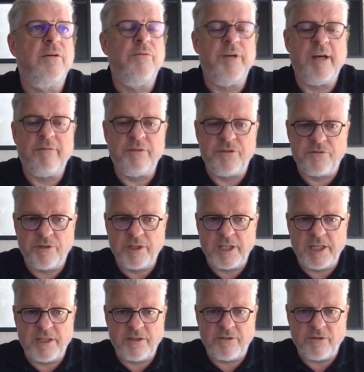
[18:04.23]
We have a drill
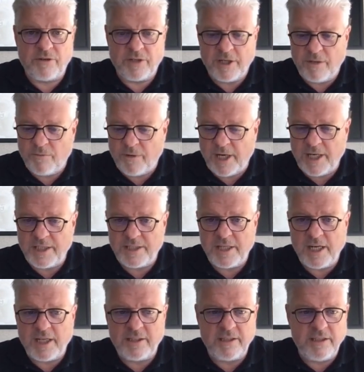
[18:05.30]
editor, and why is
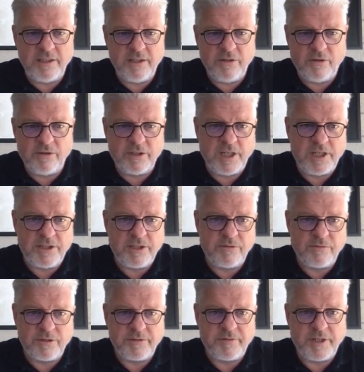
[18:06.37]
that? In the old days
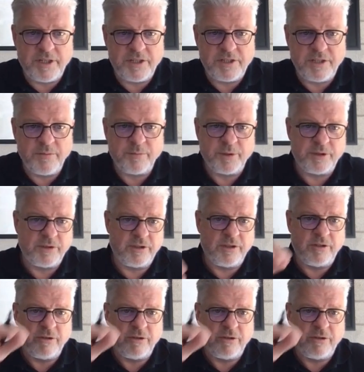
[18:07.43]
it was very simple.